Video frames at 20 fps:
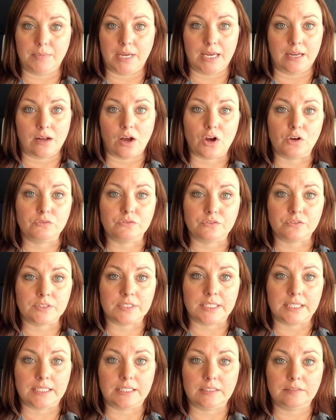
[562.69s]
And
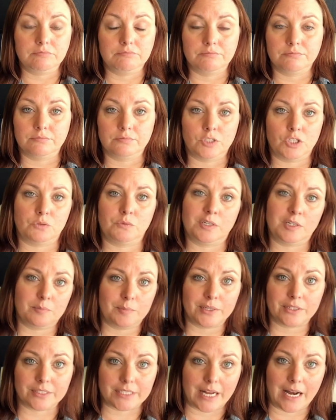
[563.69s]
hopefully no one had built